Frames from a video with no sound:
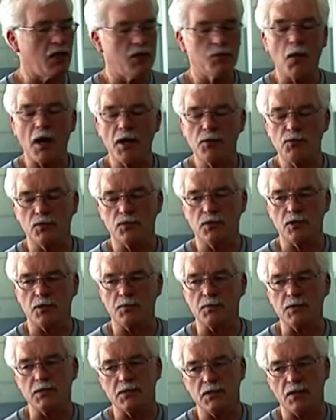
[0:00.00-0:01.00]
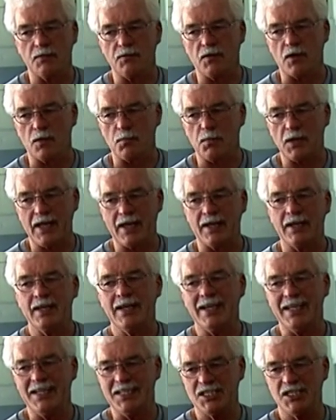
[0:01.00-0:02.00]
these microturbines stuff on our plant
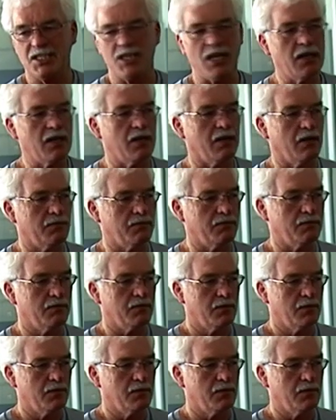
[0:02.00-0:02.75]
instead of